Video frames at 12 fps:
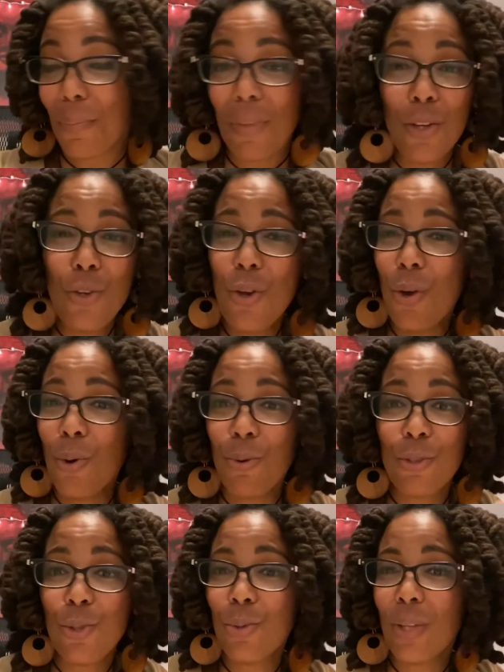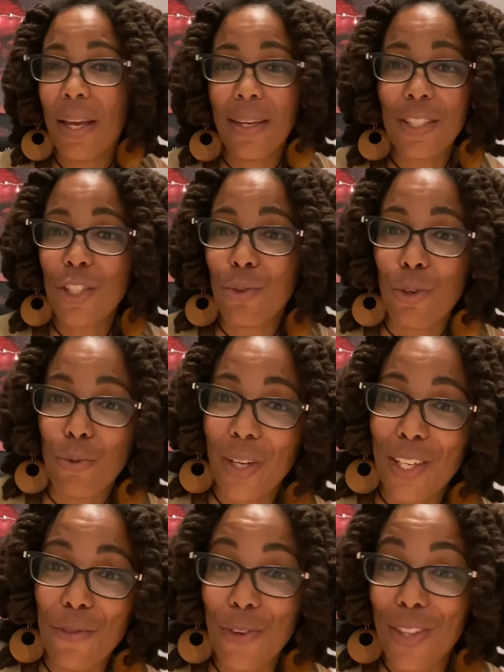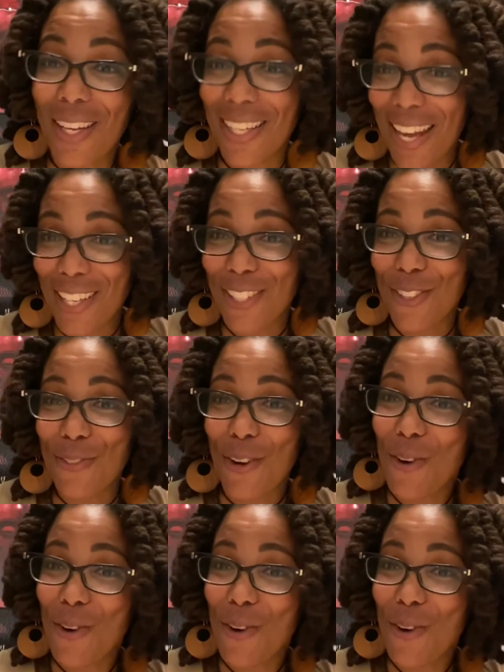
do like a general reading for the collective. All